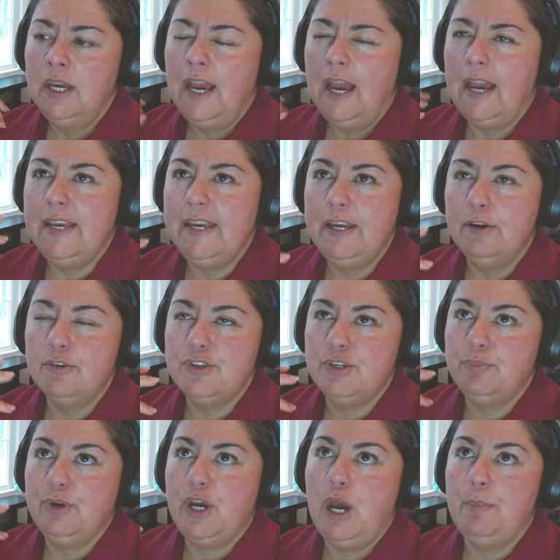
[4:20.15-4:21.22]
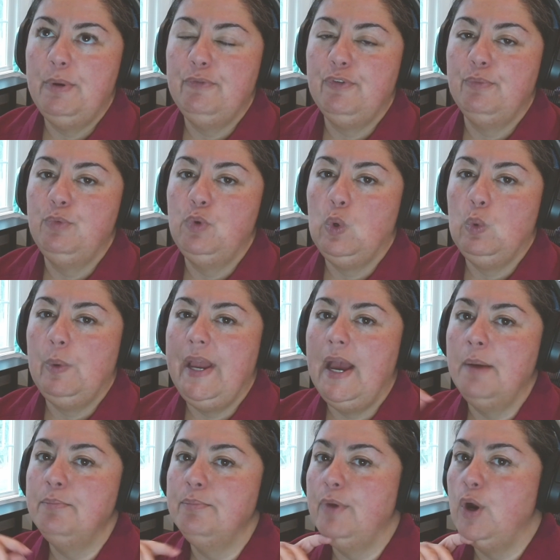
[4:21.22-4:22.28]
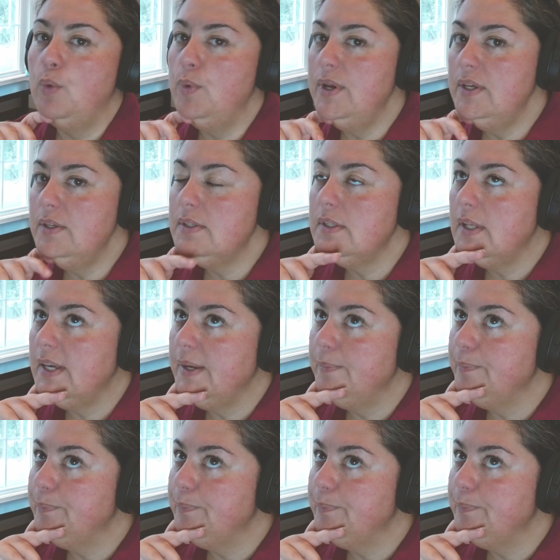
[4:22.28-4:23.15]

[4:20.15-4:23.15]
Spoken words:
I hear someone coming from Norway, I'm always like